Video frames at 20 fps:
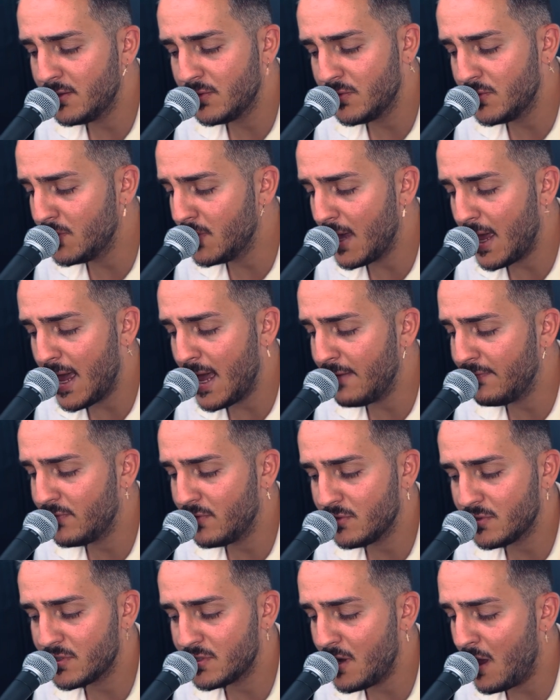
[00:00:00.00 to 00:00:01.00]
to have
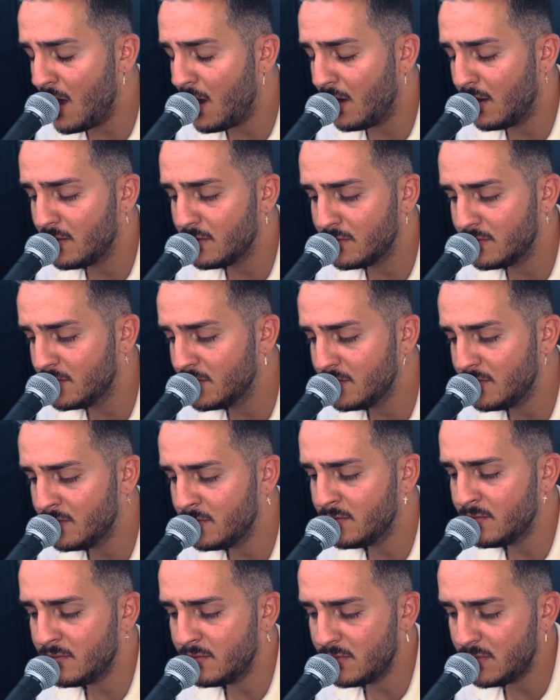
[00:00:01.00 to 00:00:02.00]
your
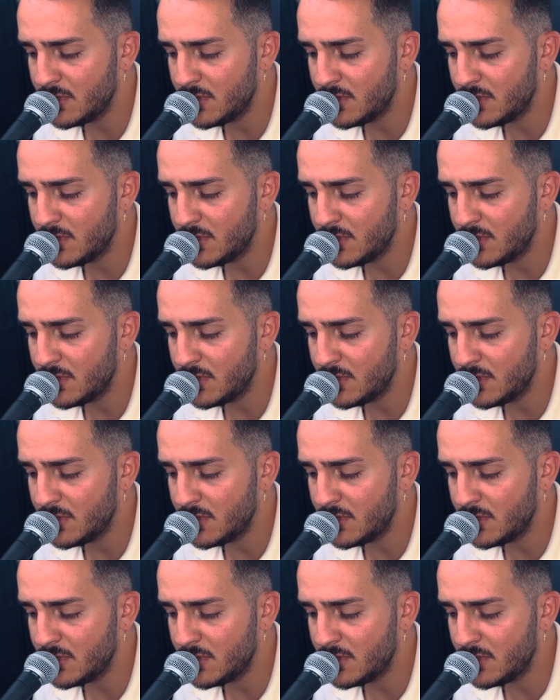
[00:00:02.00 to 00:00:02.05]
songs